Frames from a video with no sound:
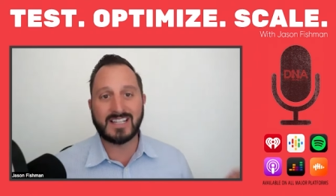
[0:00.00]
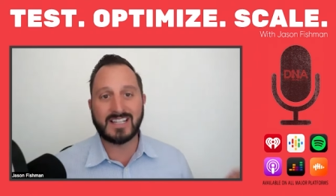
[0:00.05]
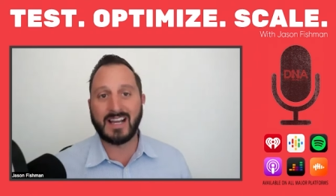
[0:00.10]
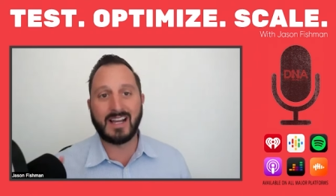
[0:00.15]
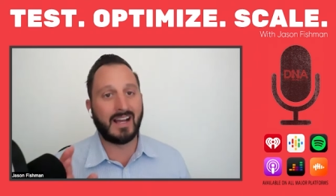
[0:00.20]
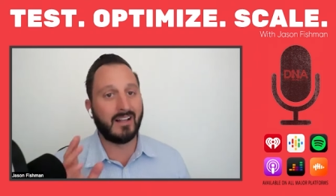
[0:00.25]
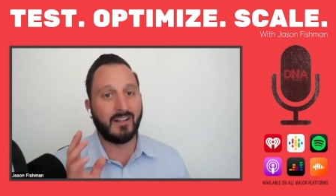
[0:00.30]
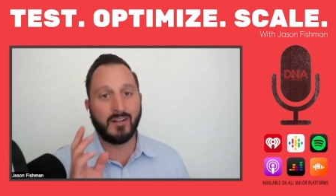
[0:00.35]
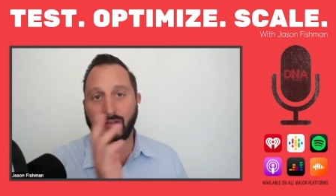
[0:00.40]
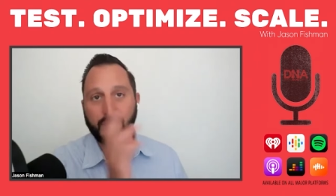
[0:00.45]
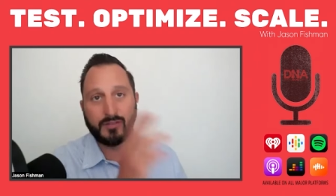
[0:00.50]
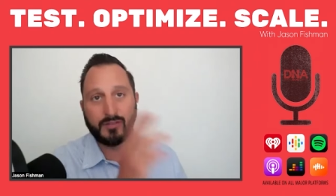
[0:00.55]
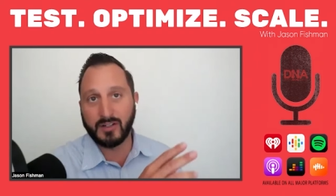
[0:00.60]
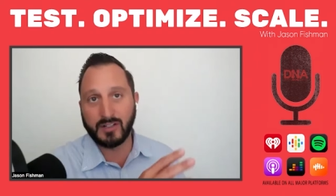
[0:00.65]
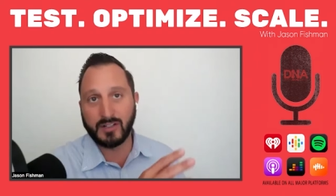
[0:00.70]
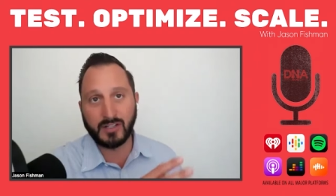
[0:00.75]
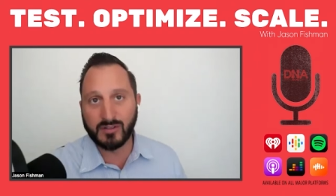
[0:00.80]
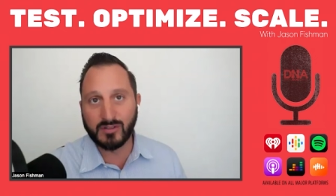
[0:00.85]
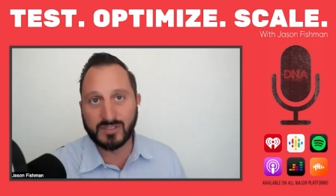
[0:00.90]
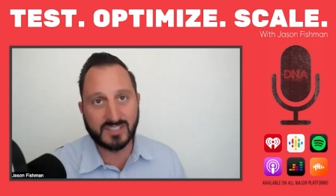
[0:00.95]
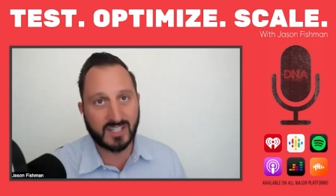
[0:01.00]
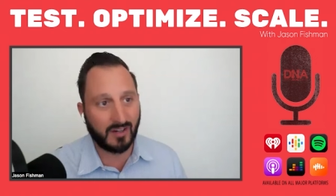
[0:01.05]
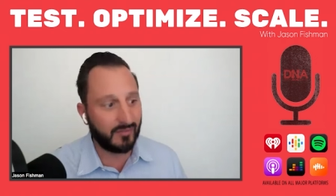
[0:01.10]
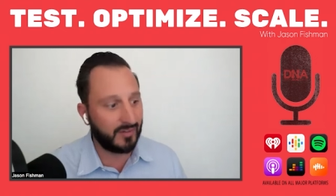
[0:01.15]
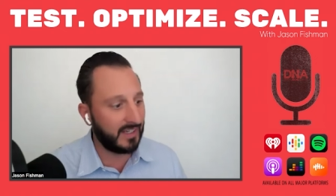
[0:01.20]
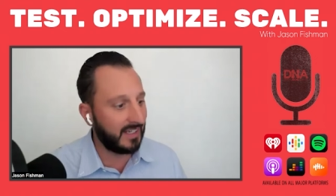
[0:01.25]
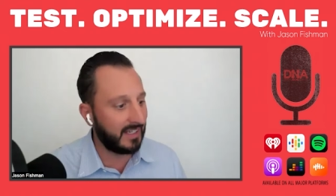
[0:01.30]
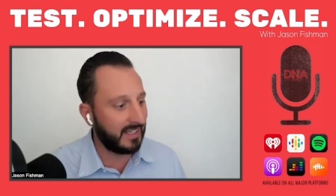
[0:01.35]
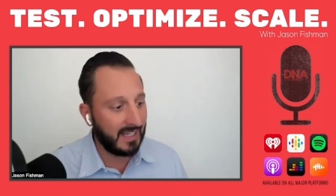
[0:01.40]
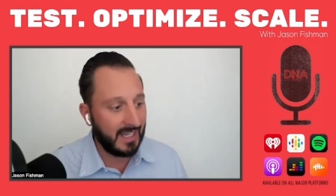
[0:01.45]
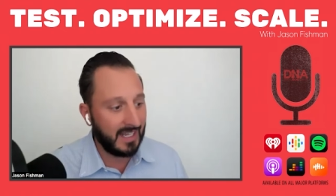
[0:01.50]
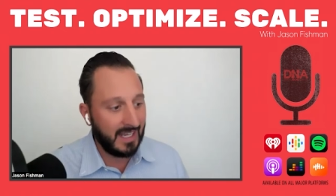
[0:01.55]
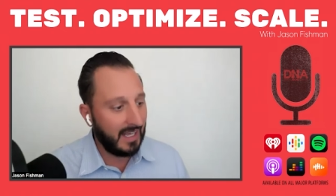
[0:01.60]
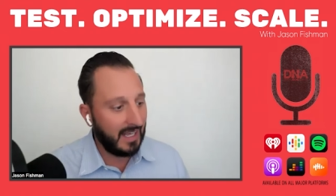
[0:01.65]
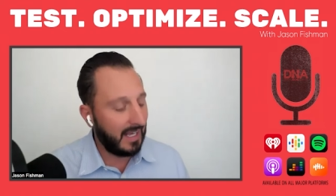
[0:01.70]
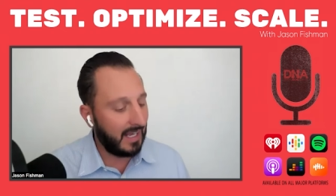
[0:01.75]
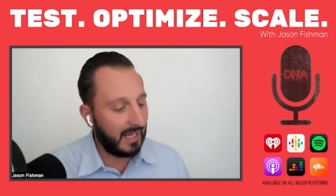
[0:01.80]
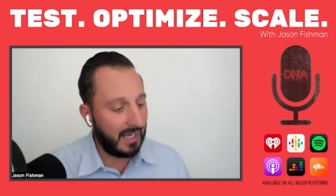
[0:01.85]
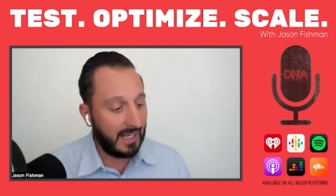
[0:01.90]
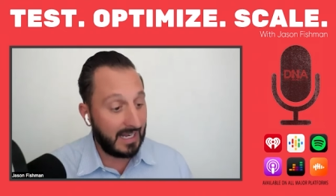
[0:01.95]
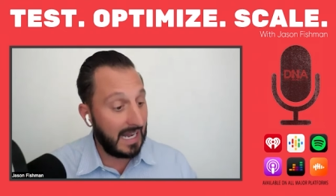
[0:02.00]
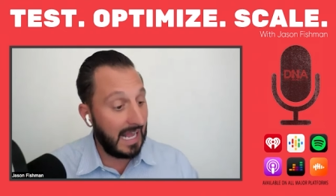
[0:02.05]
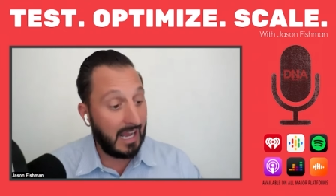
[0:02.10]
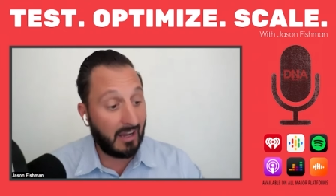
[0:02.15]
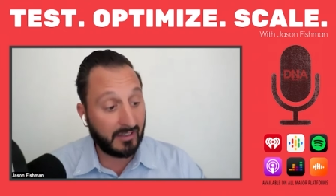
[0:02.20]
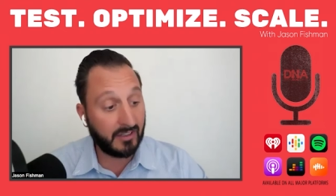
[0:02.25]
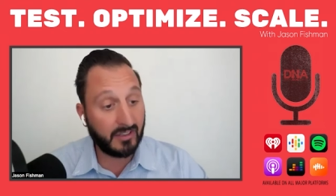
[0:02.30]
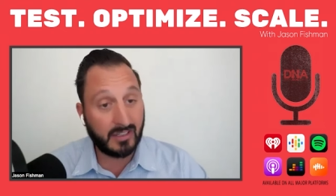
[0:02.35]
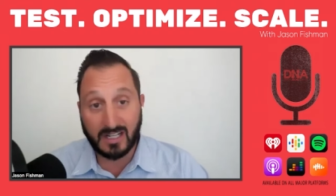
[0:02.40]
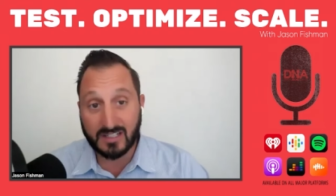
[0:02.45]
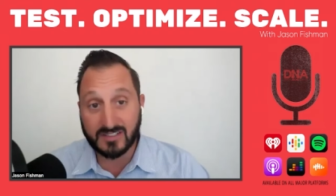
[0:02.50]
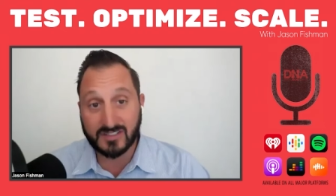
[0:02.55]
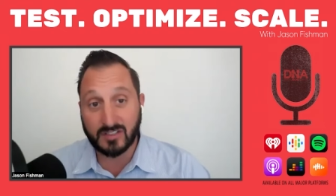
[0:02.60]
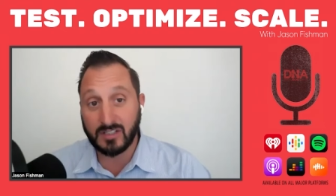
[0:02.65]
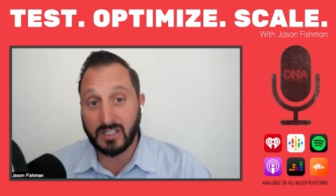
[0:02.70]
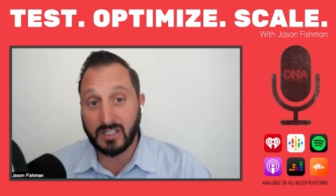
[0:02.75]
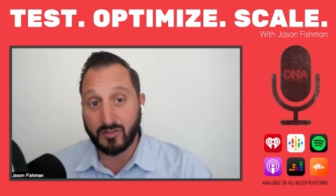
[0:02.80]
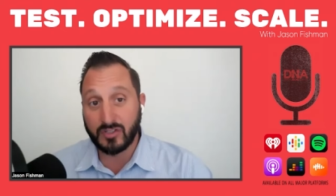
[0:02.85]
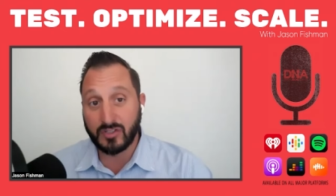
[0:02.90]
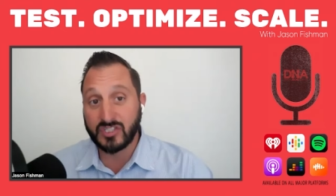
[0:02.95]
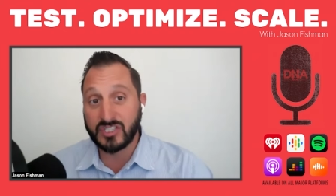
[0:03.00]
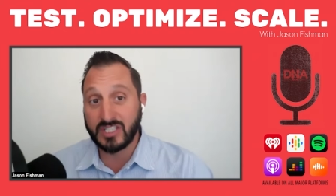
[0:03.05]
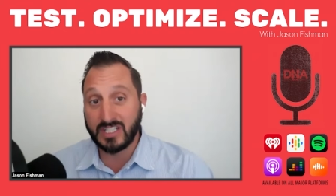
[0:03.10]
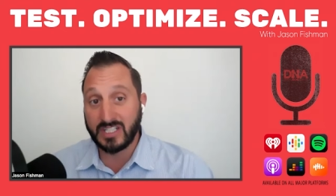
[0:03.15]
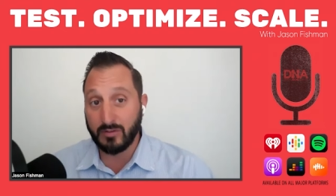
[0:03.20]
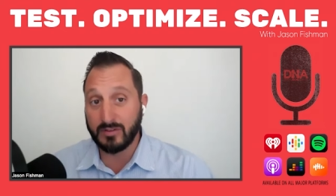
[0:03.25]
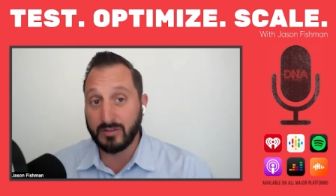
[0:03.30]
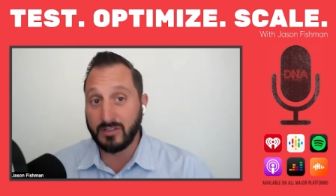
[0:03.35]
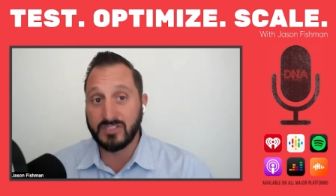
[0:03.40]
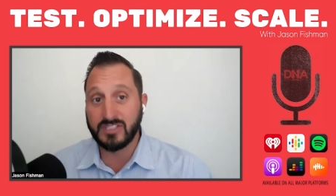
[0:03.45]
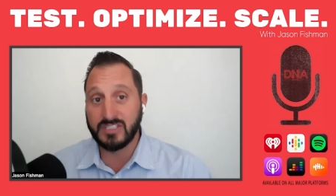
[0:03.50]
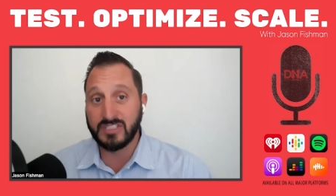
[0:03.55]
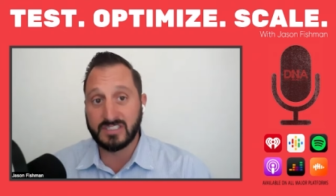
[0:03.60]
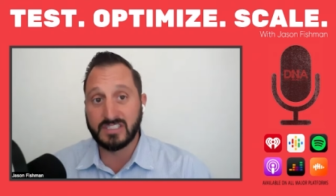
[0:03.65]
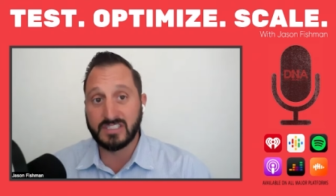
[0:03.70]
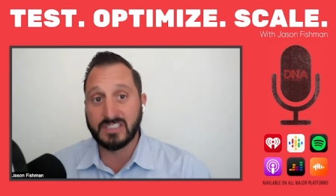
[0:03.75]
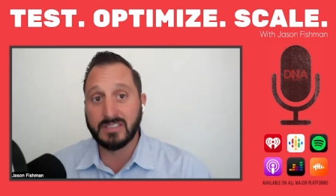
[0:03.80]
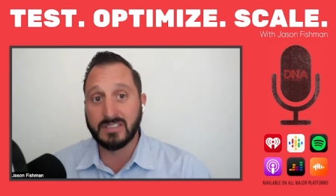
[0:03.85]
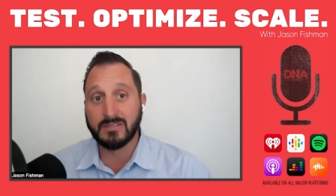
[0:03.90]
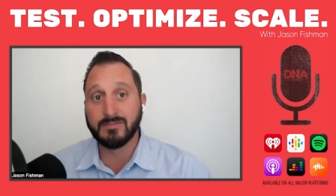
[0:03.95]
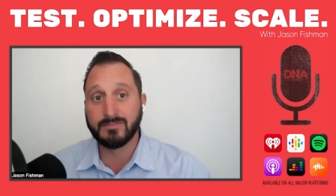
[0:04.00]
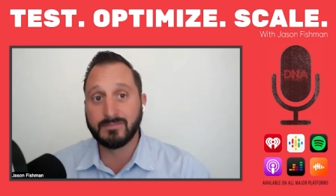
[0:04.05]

I, I love your use of it uh, and how you guys are leveraging it with UGC.